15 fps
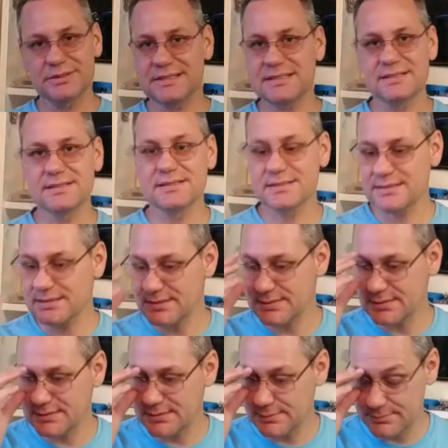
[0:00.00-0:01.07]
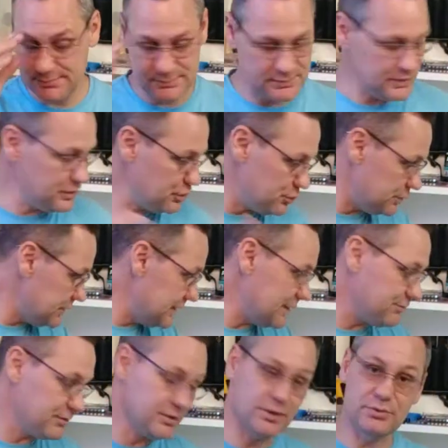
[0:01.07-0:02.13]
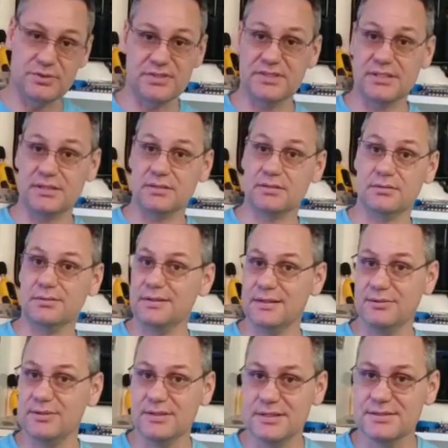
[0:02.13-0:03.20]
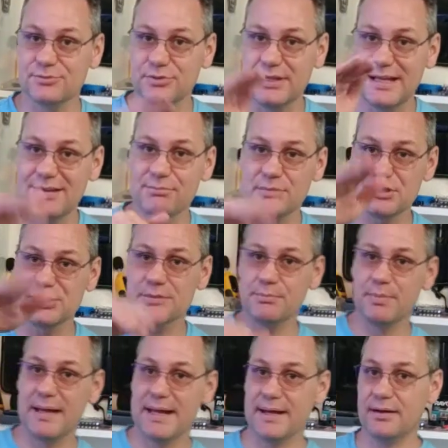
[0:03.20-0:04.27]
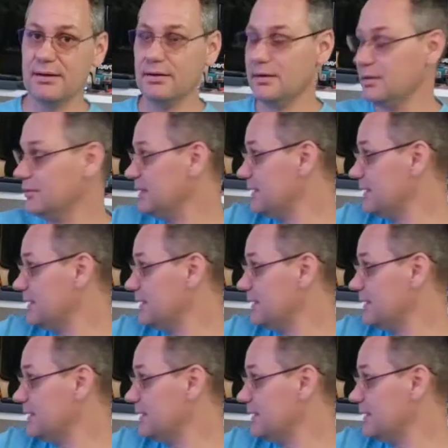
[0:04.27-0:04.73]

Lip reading: distances, you would never notice it. It doesn't really have much impact on